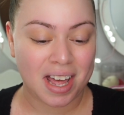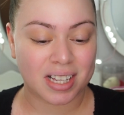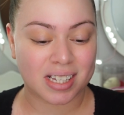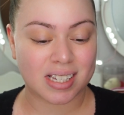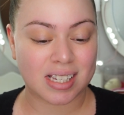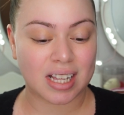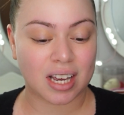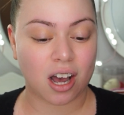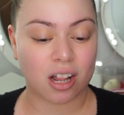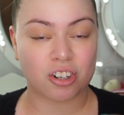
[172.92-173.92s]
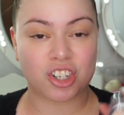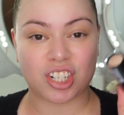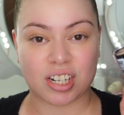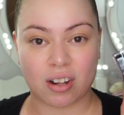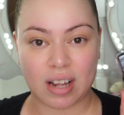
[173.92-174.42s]
This is in the color
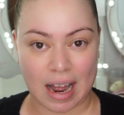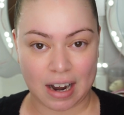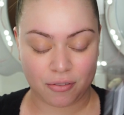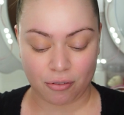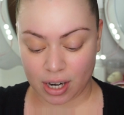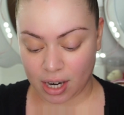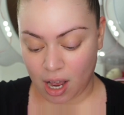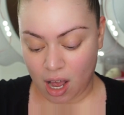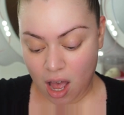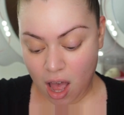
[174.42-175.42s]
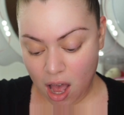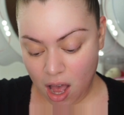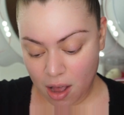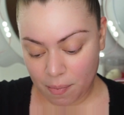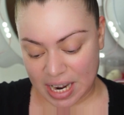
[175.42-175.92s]
Shell Ivory.
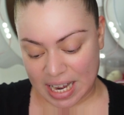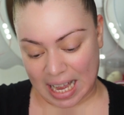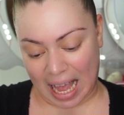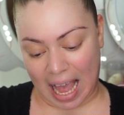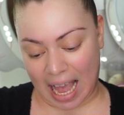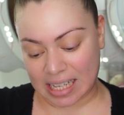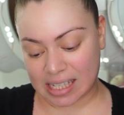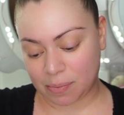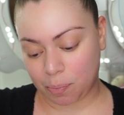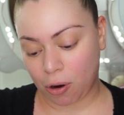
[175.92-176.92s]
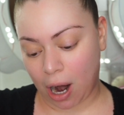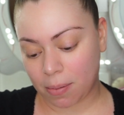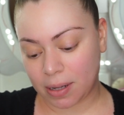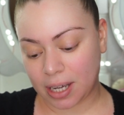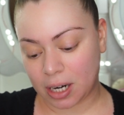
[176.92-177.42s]
It's
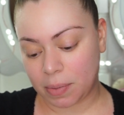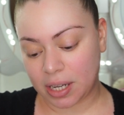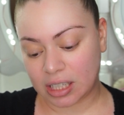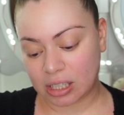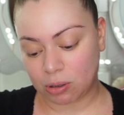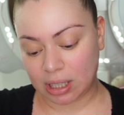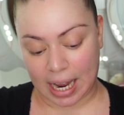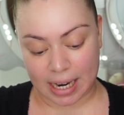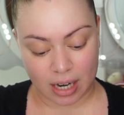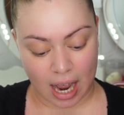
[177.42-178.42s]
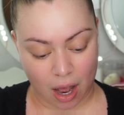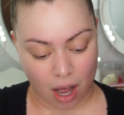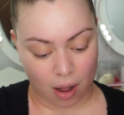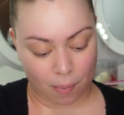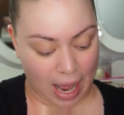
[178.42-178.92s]
probably gonna be a little light.
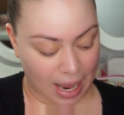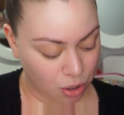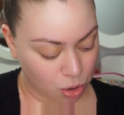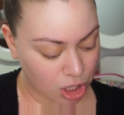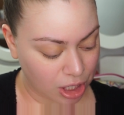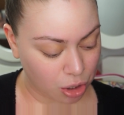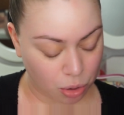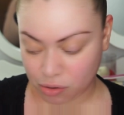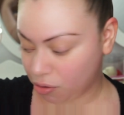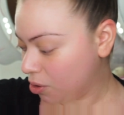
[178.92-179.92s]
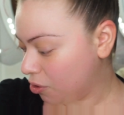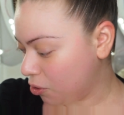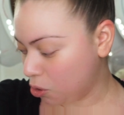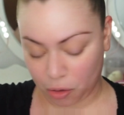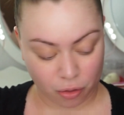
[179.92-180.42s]
I usually use from the
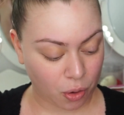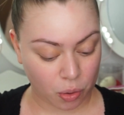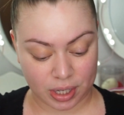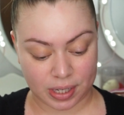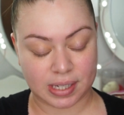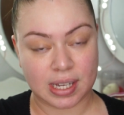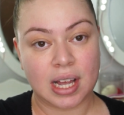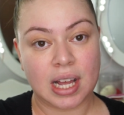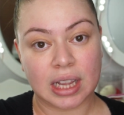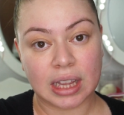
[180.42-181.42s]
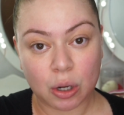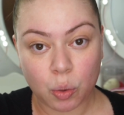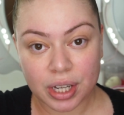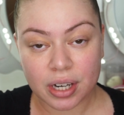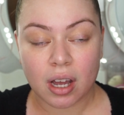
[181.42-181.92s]
Photofocus
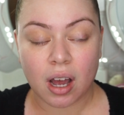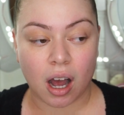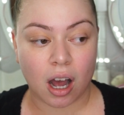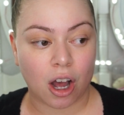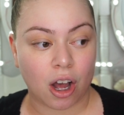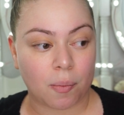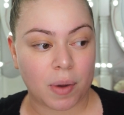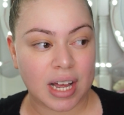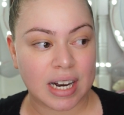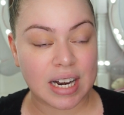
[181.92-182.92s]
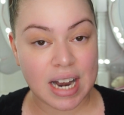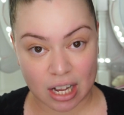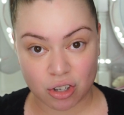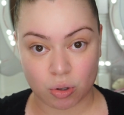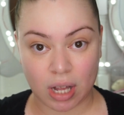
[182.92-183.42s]
liquid
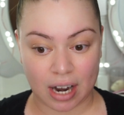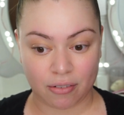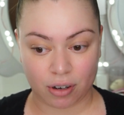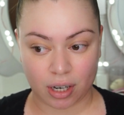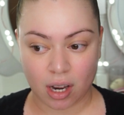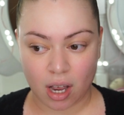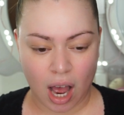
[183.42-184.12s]
natural ivory.